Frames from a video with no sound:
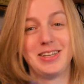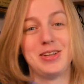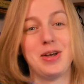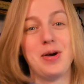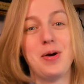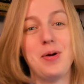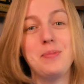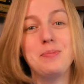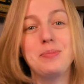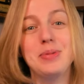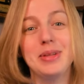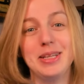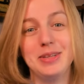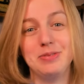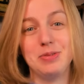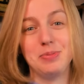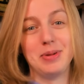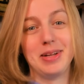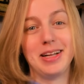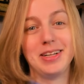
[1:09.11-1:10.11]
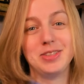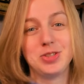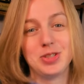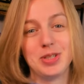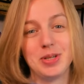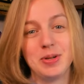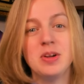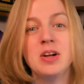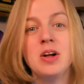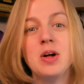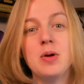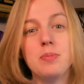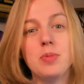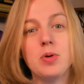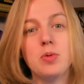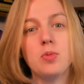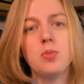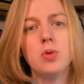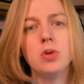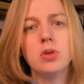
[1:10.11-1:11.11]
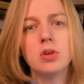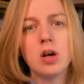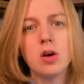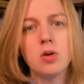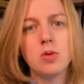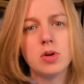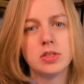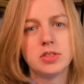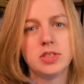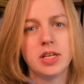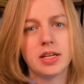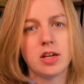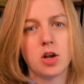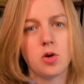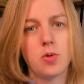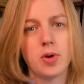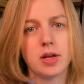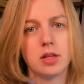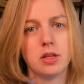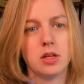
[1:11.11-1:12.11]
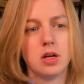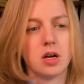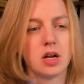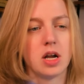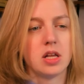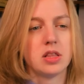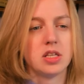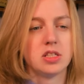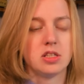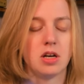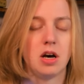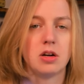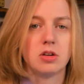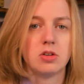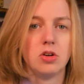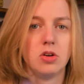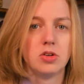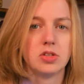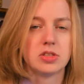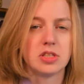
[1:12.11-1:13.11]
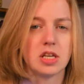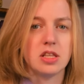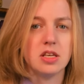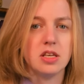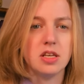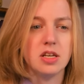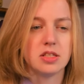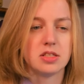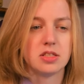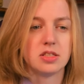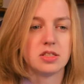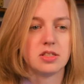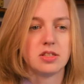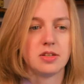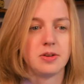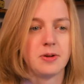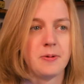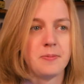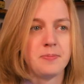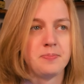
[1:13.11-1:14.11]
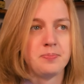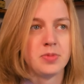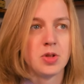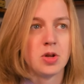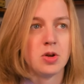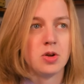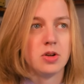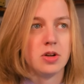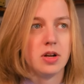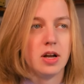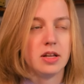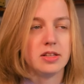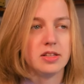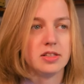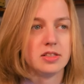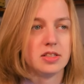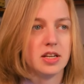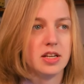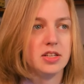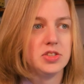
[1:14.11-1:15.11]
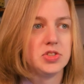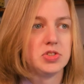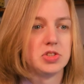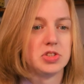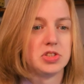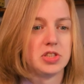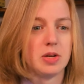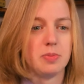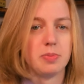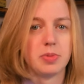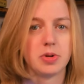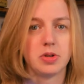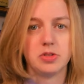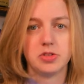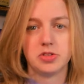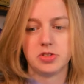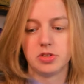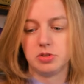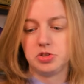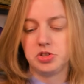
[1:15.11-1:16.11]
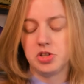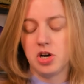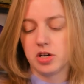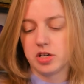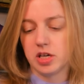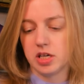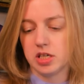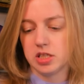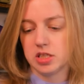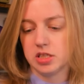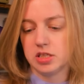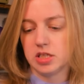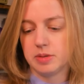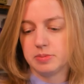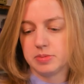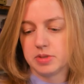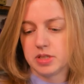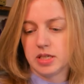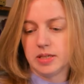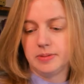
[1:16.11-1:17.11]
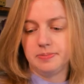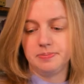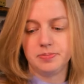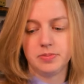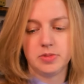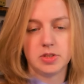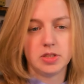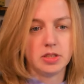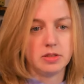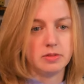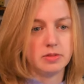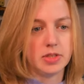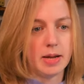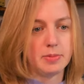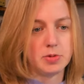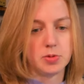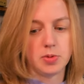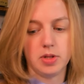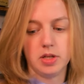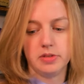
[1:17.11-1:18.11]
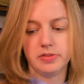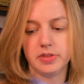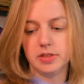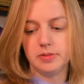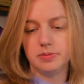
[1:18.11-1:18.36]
unbelievable actually, but we'll go and take a quick look at this article because I think it's, I think it's interesting but also shocking at the same time. The times we live in.